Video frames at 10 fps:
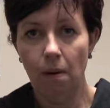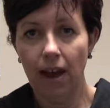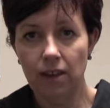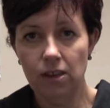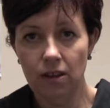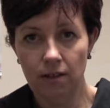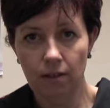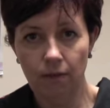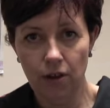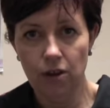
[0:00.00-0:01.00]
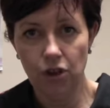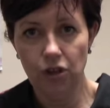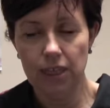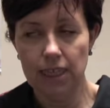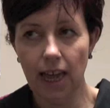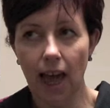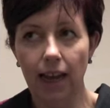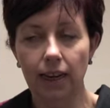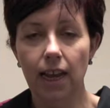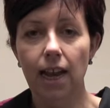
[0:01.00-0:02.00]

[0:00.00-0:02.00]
back and do the first unit again.